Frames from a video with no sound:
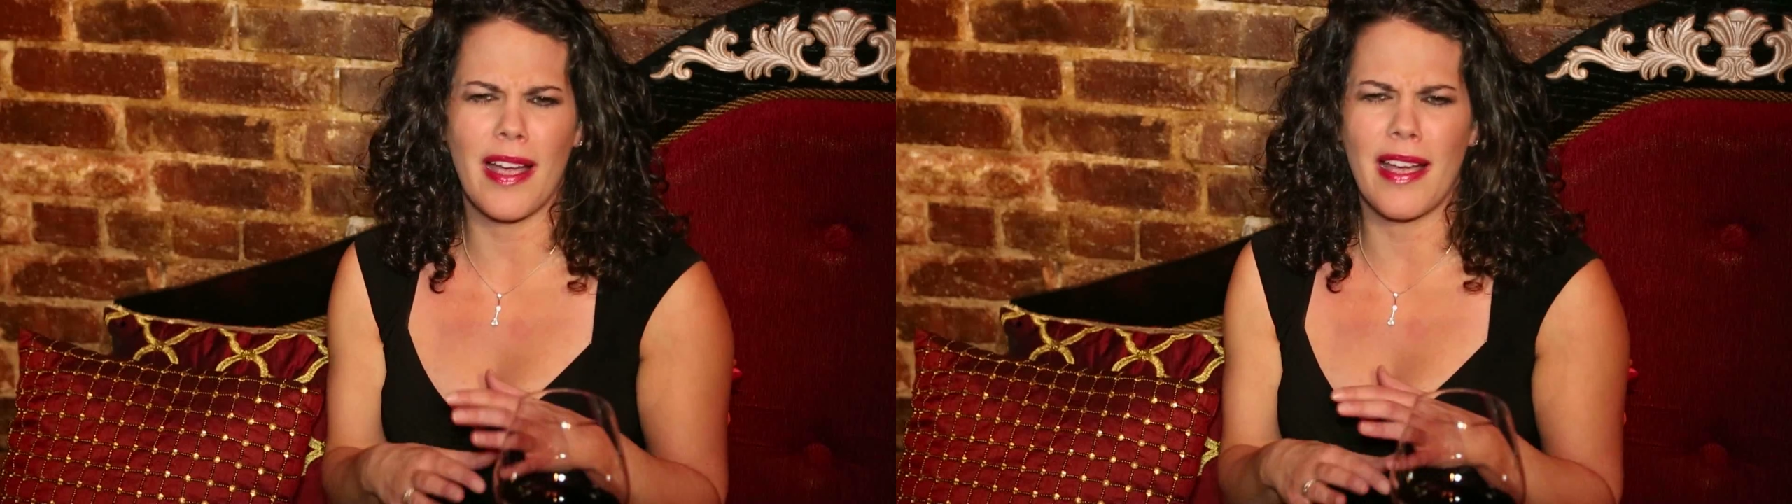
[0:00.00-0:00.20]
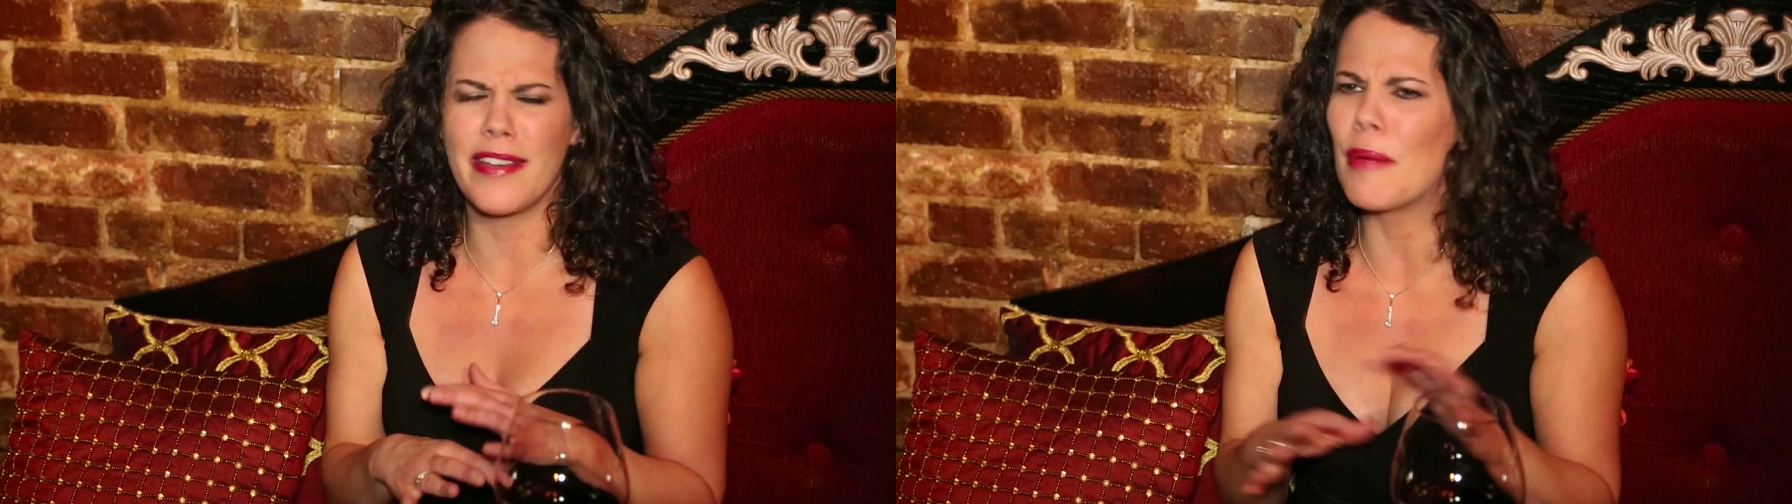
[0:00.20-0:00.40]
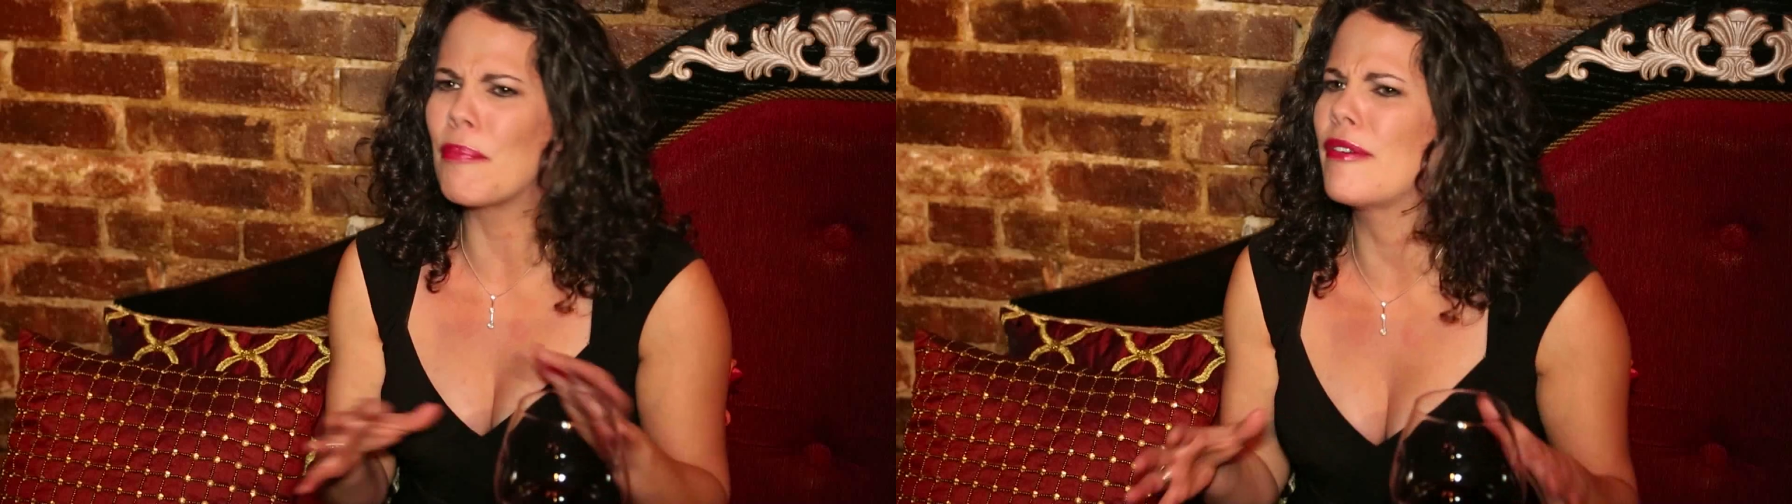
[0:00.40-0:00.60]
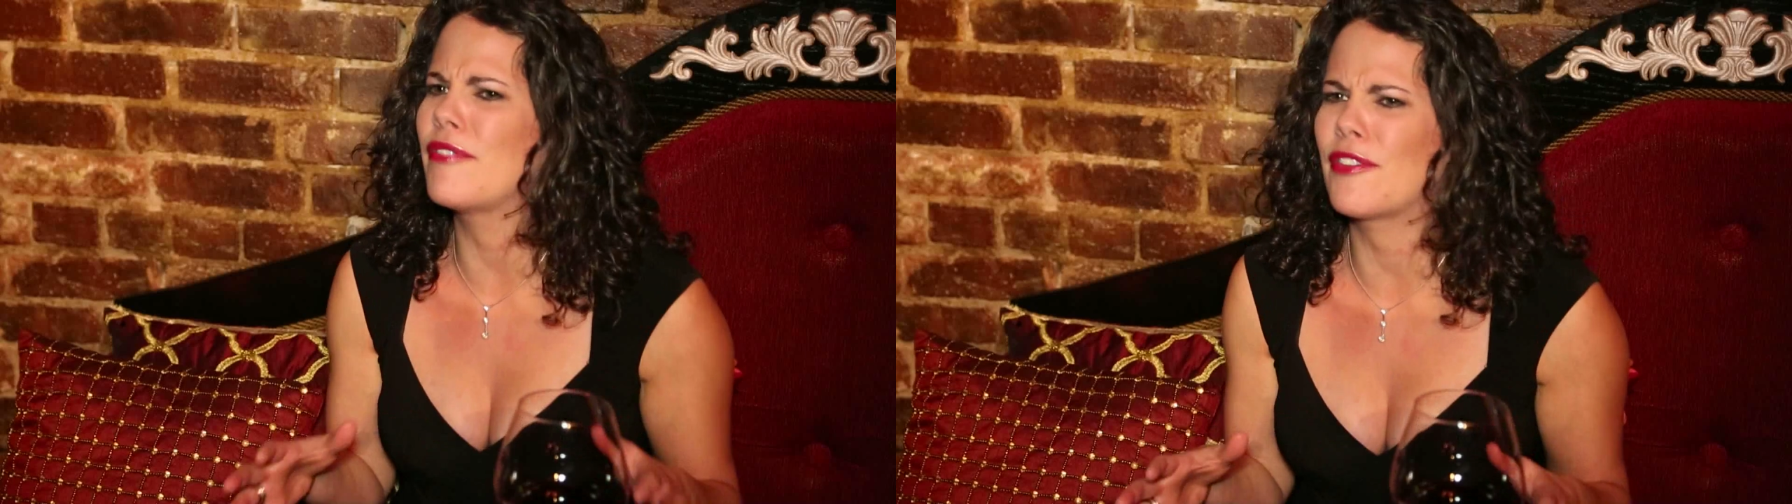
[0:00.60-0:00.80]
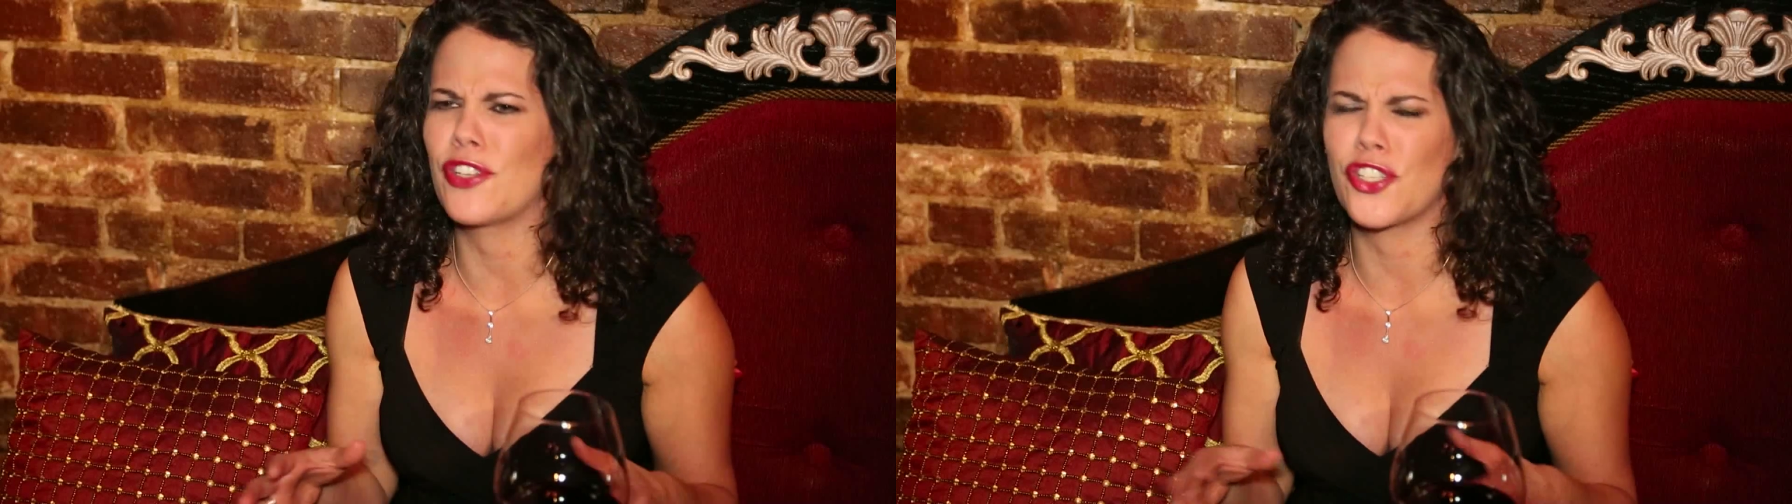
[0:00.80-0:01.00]
a number
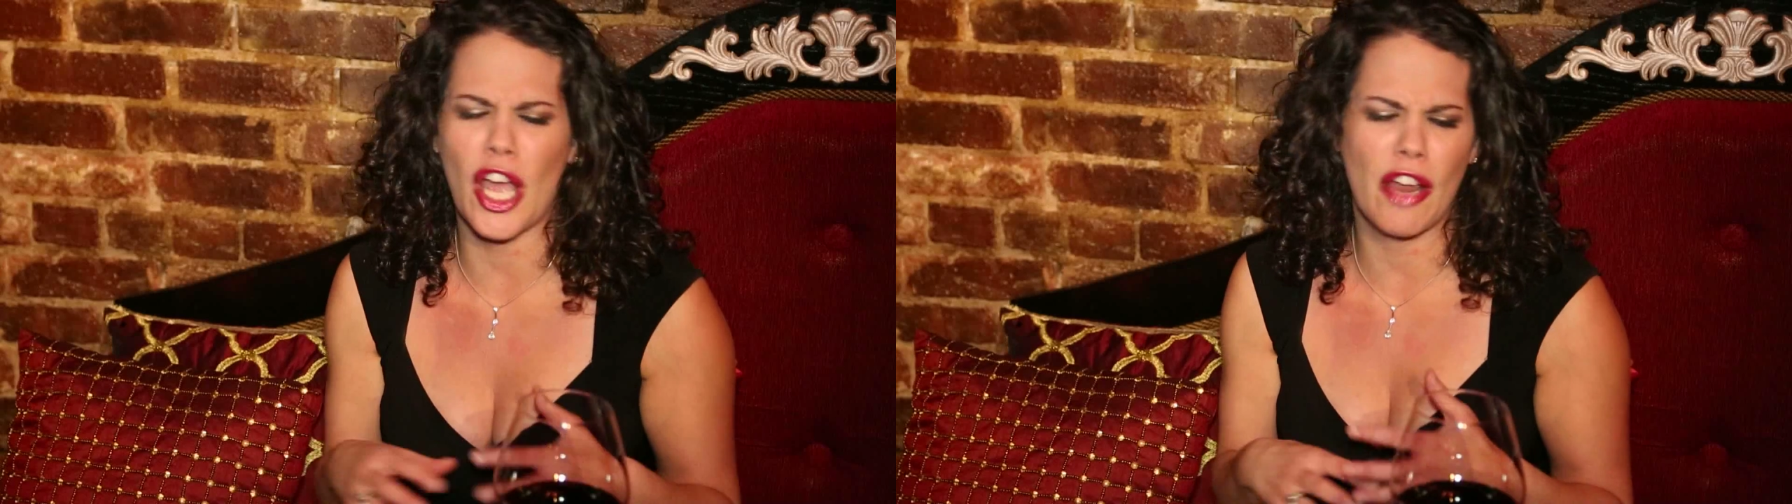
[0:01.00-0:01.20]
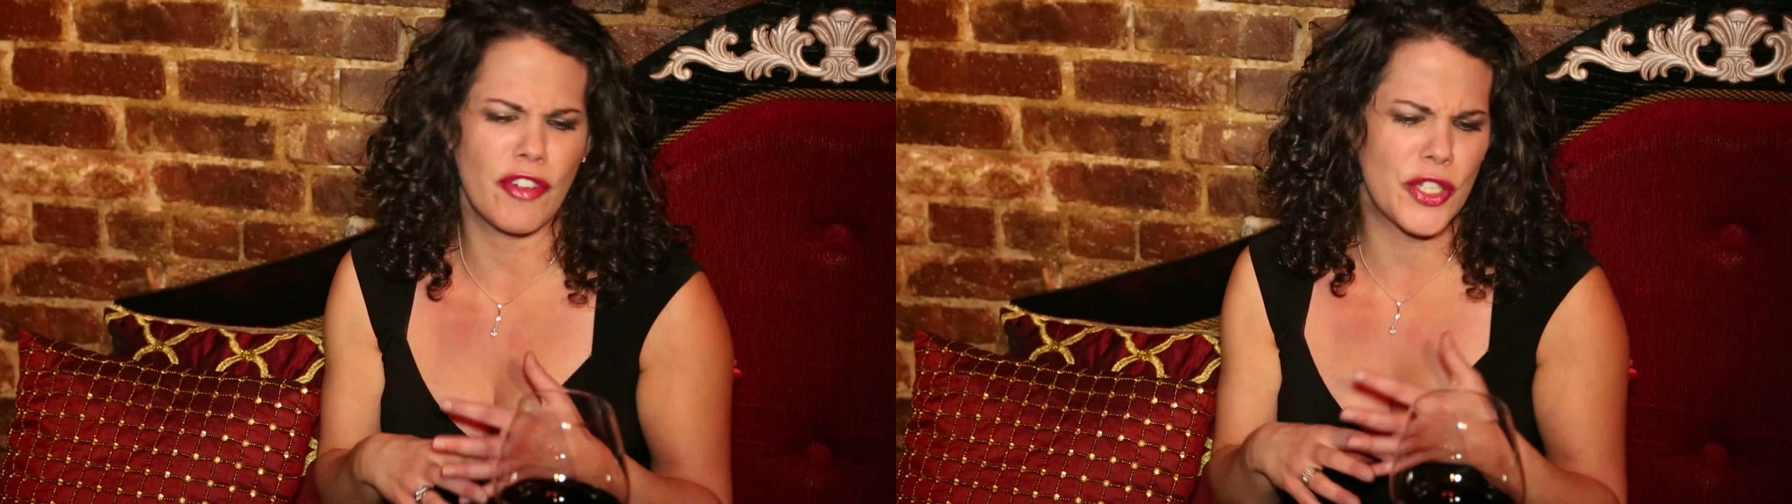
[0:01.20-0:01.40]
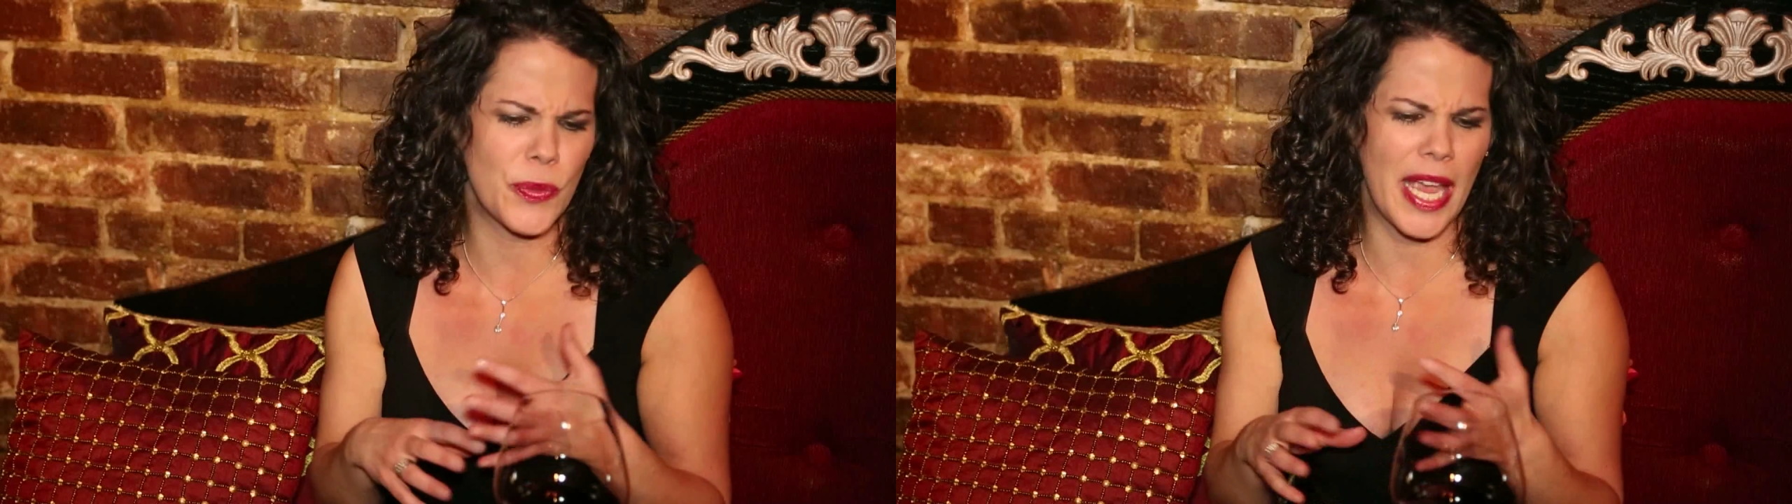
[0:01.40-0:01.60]
of different genres.